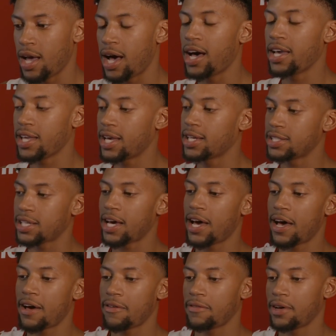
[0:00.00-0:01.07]
Yes, I
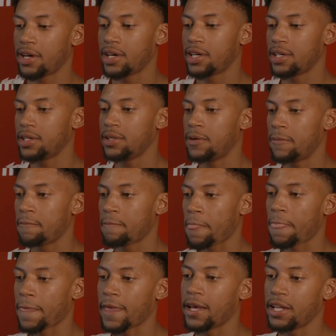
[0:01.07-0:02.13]
have.
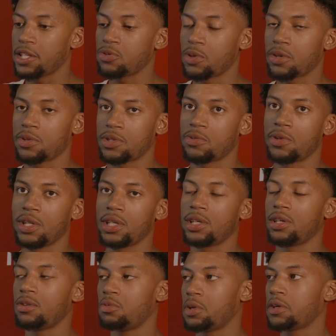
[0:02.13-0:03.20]
This week was a really
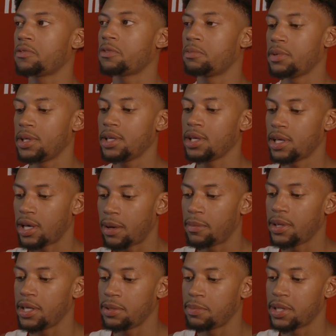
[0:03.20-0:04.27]
good week for me. I
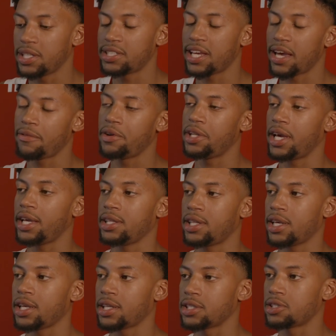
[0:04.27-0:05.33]
mean, but it's an everyday
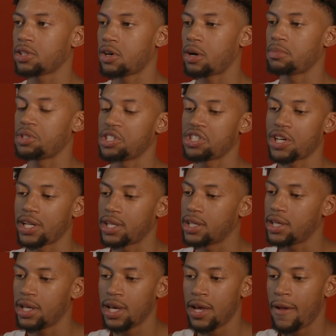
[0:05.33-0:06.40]
thing, so I'm just trying
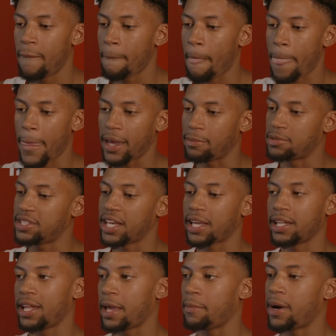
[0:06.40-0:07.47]
to take
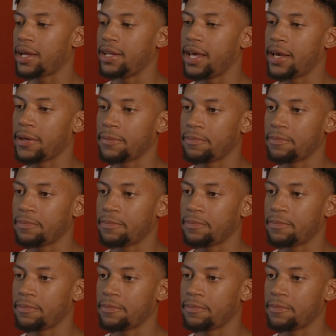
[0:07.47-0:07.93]
it day by day.